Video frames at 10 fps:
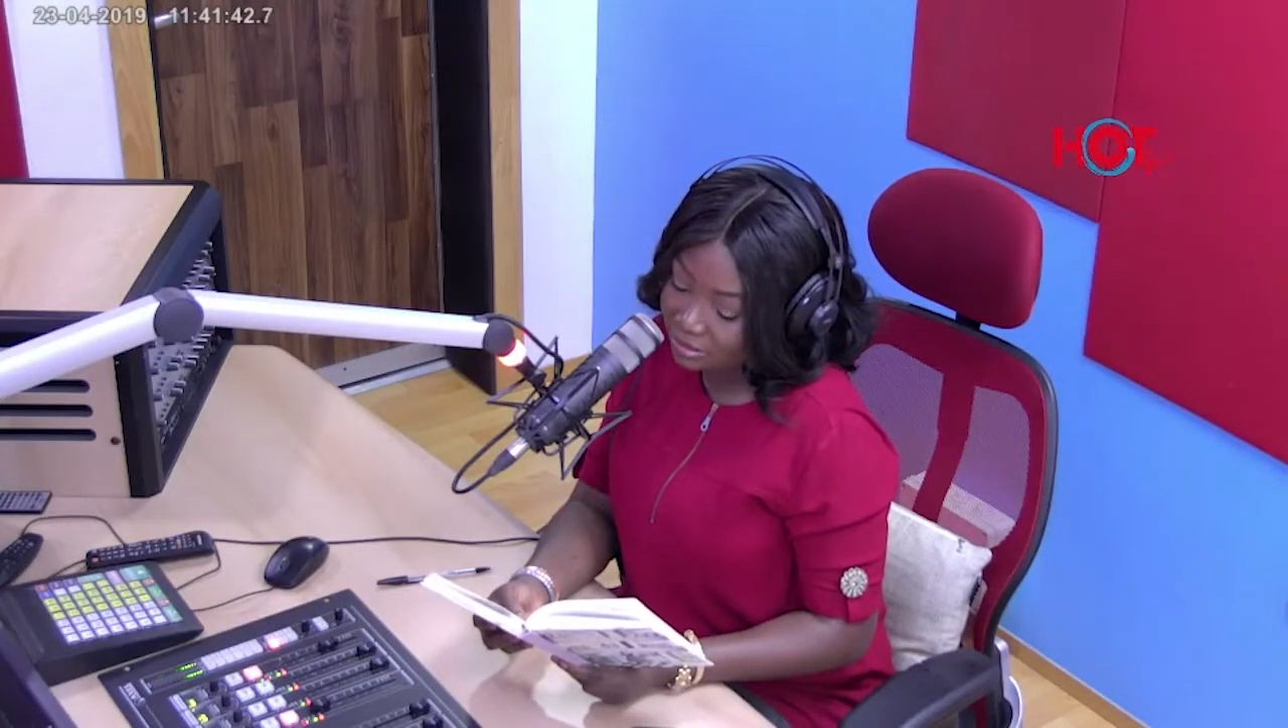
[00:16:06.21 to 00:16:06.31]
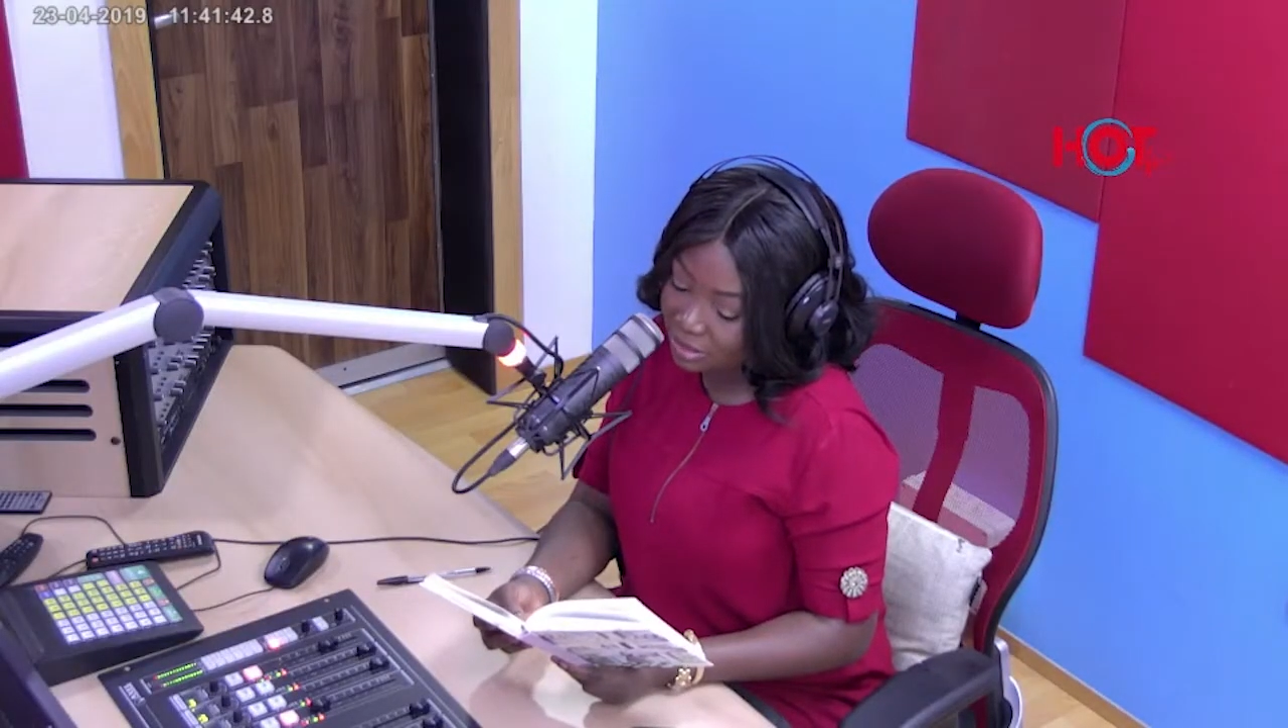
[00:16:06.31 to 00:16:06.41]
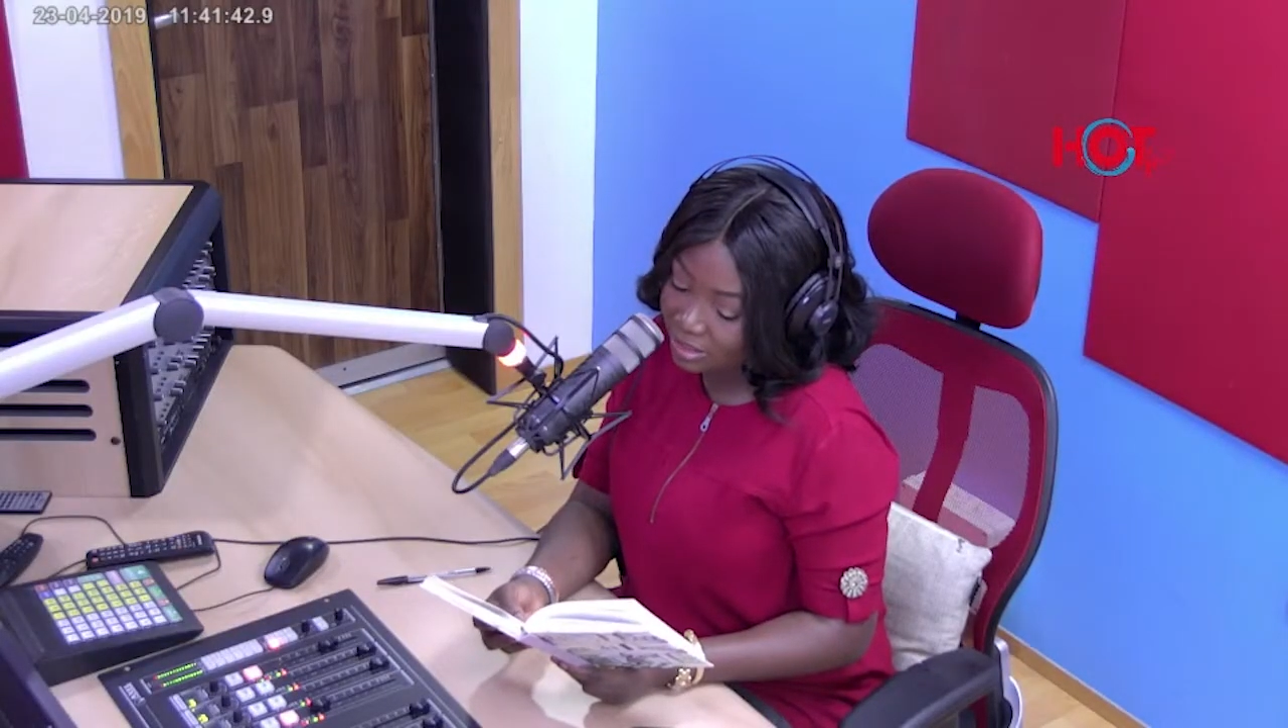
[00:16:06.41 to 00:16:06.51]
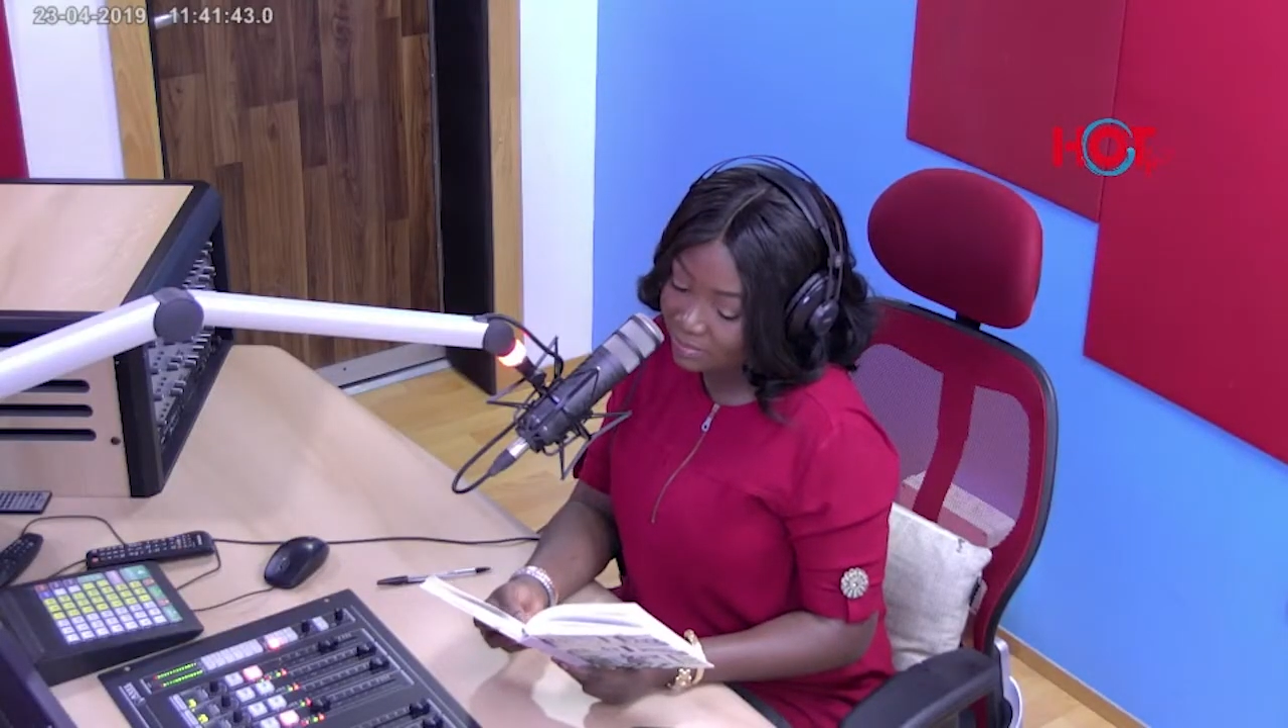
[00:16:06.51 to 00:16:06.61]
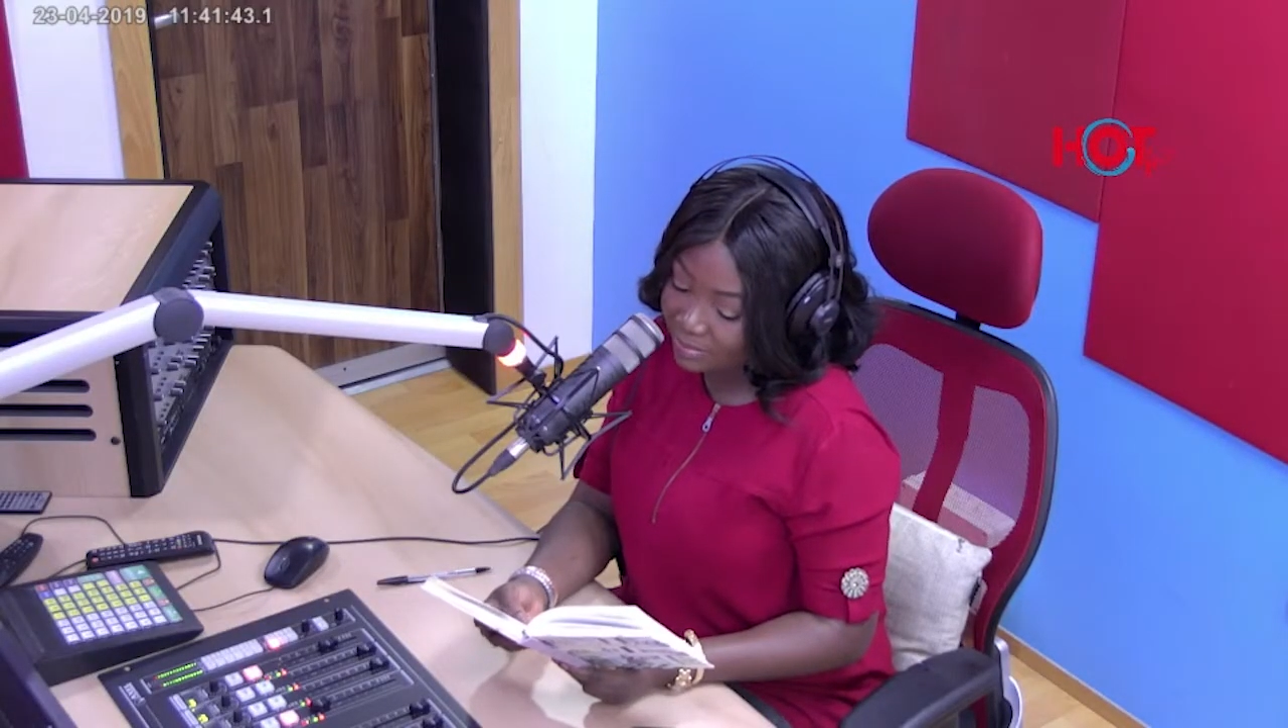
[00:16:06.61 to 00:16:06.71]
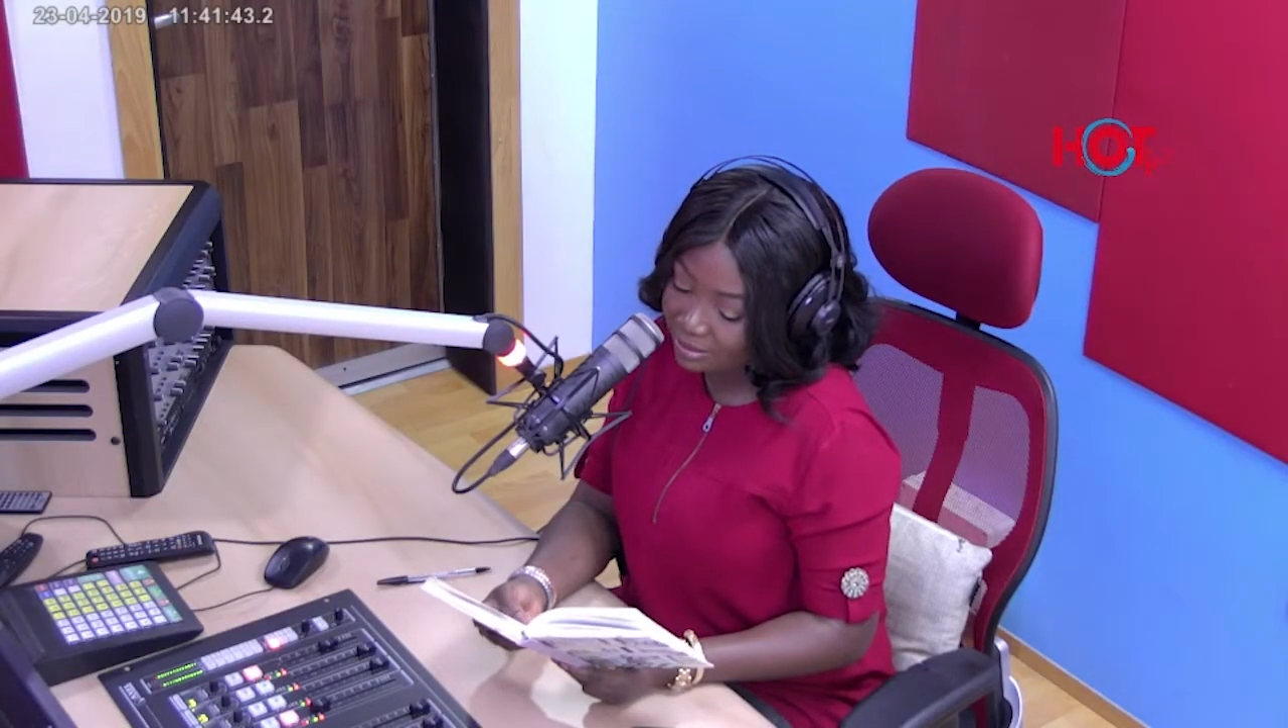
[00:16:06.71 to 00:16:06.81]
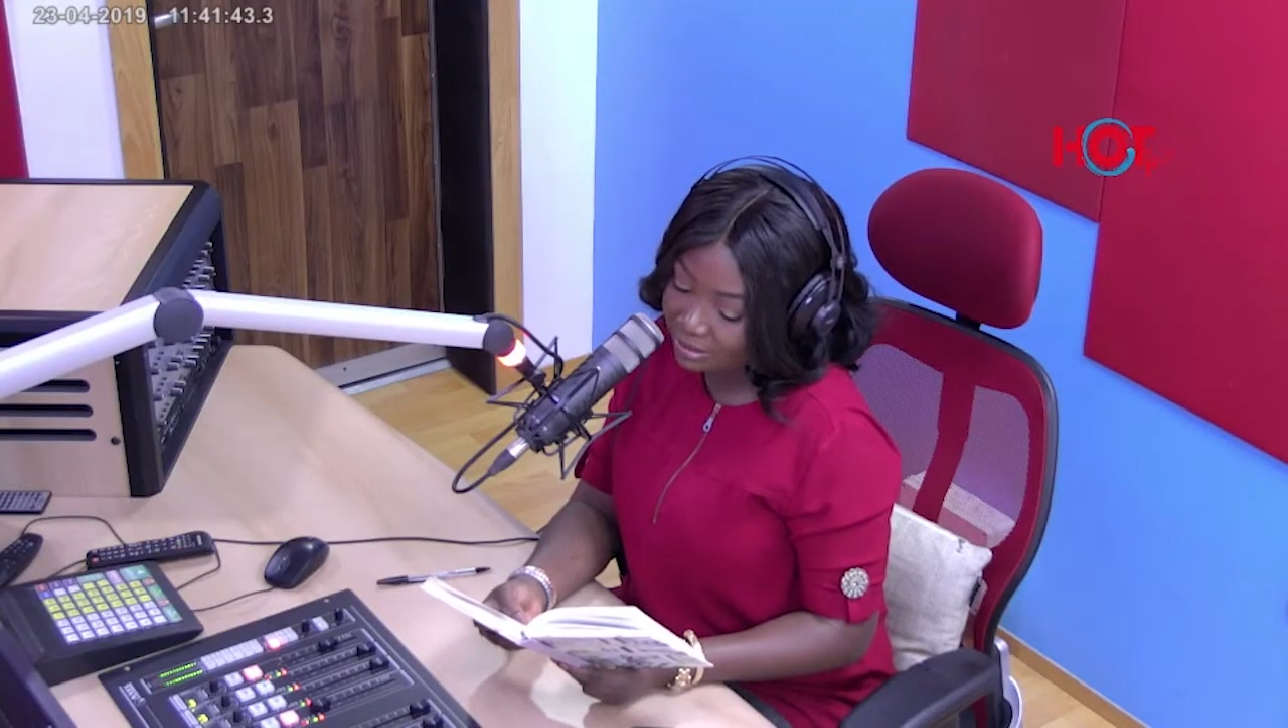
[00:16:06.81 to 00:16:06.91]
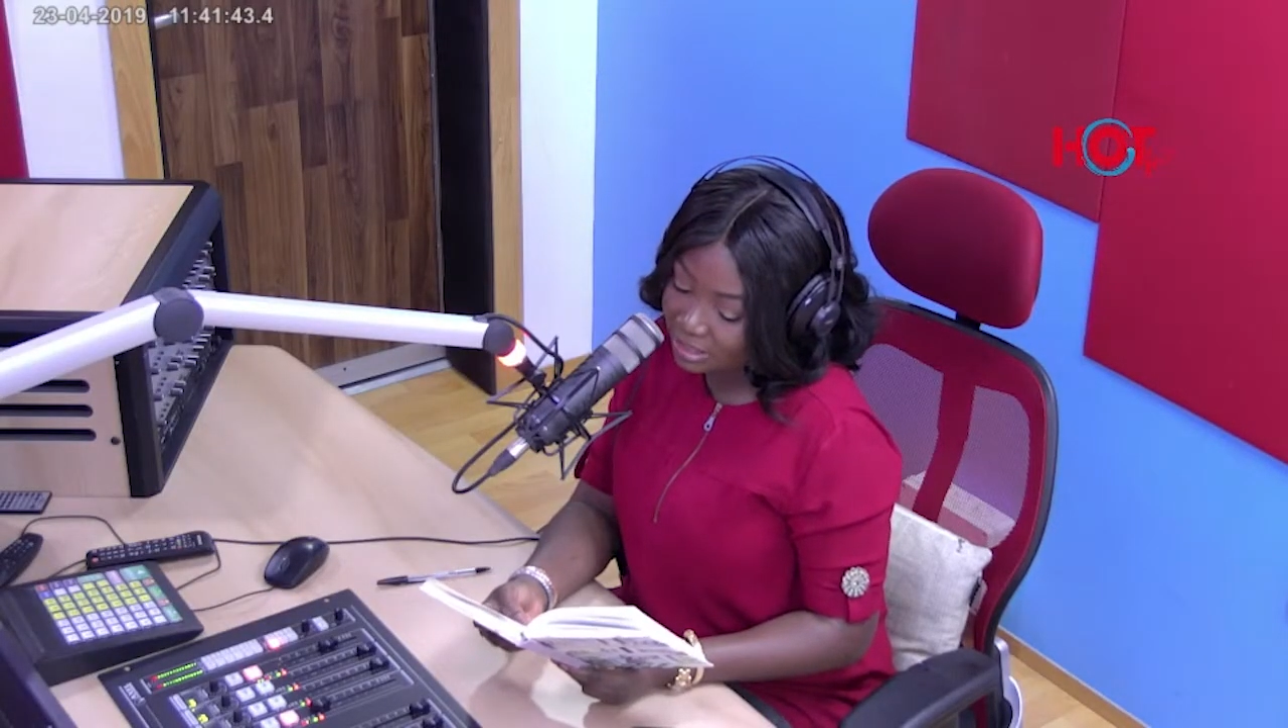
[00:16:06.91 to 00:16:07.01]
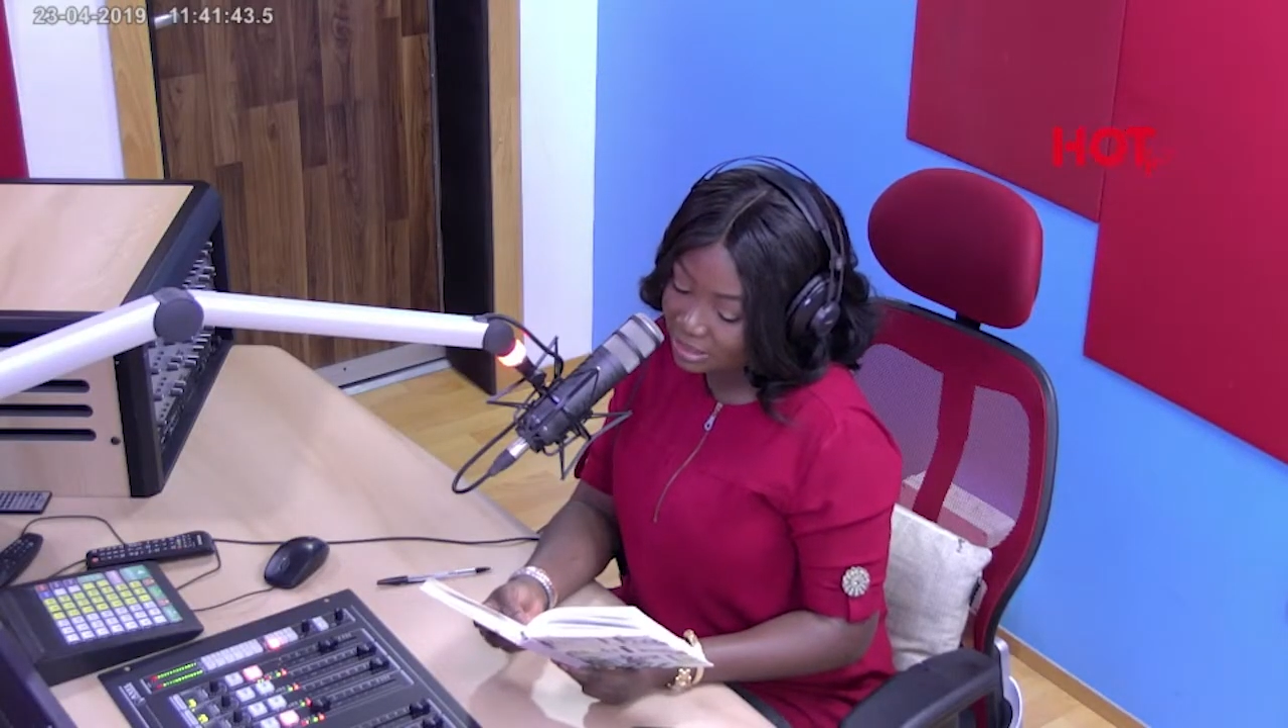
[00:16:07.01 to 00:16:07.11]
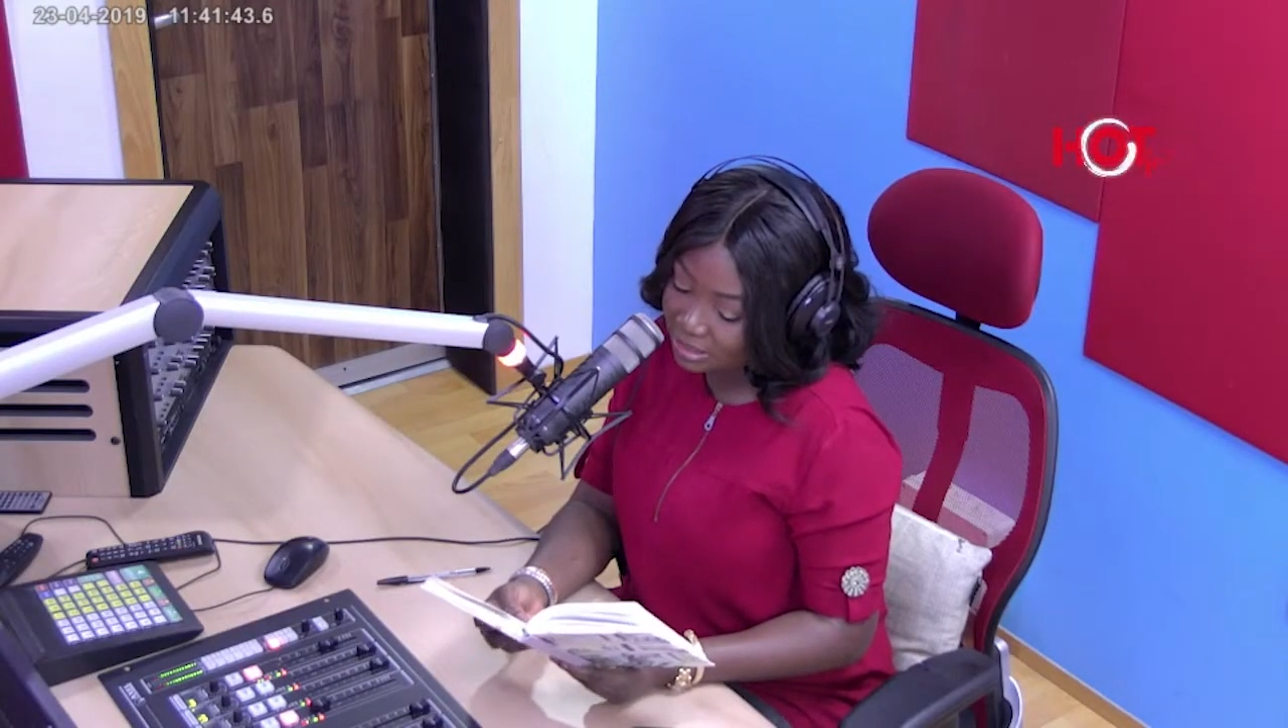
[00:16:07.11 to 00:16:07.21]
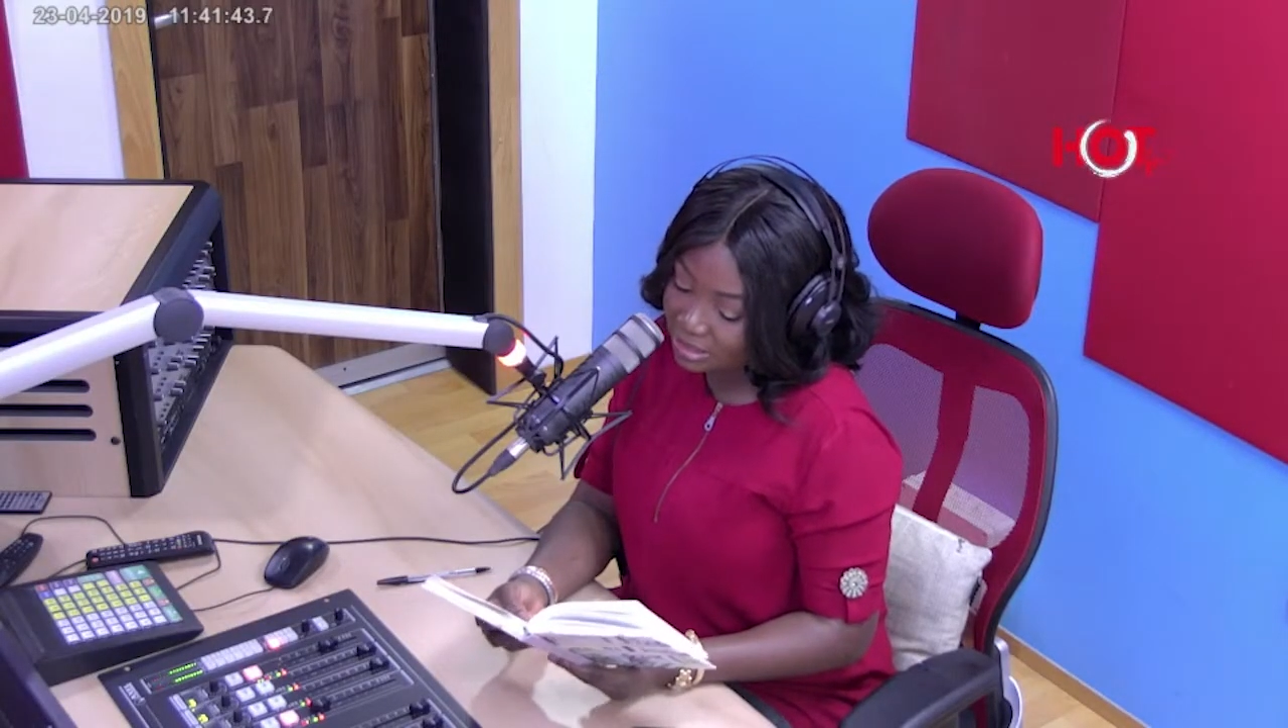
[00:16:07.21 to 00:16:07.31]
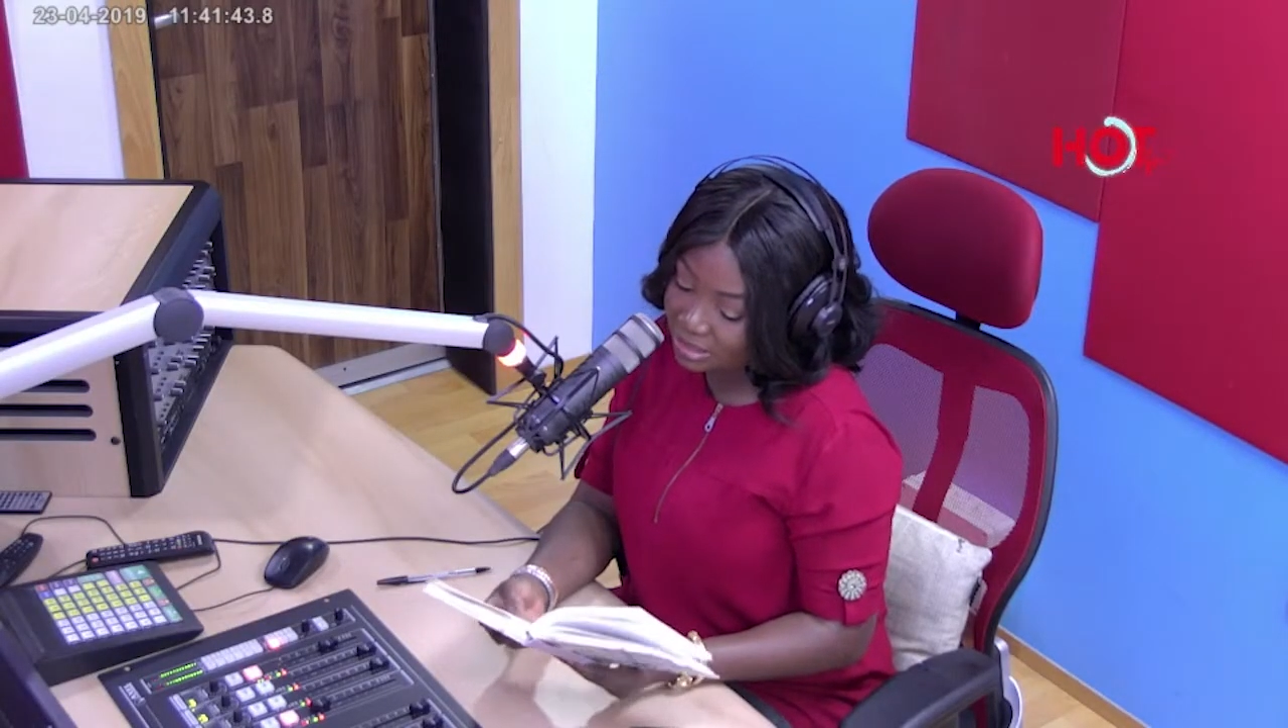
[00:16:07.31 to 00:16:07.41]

talking about this.